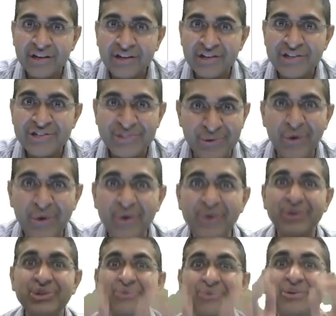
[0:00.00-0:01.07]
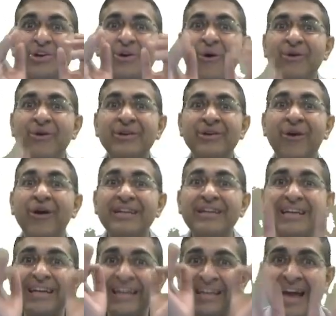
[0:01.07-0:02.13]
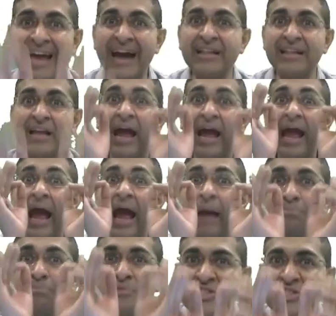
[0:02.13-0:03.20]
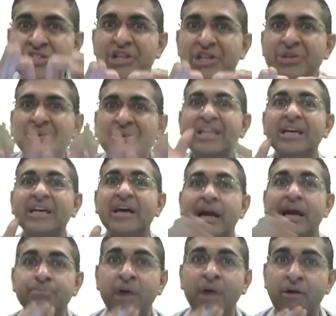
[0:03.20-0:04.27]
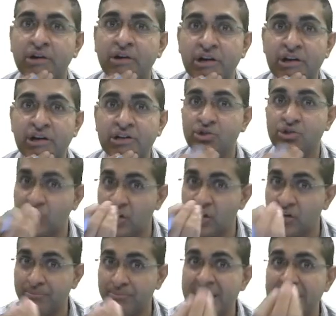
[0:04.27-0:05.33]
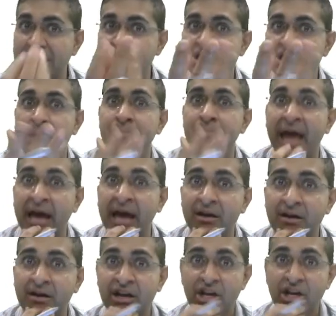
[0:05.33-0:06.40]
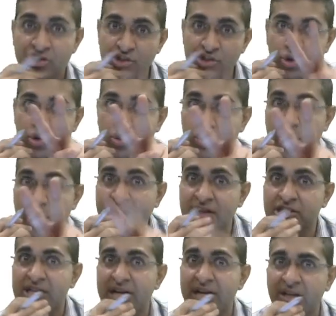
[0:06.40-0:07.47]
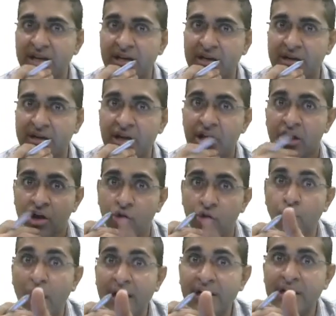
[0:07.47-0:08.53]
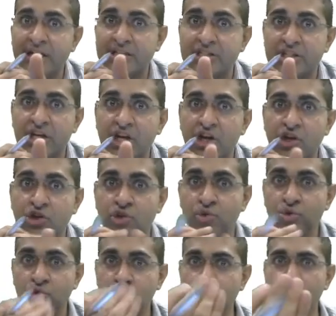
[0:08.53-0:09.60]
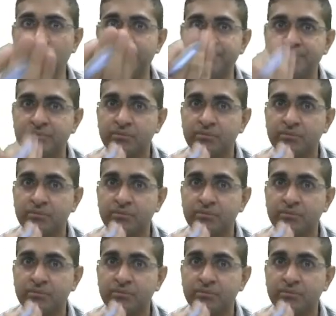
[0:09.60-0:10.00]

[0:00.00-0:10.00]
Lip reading: so you will not get the absolutely correct power. So there be some error. So two errors are there. One is due to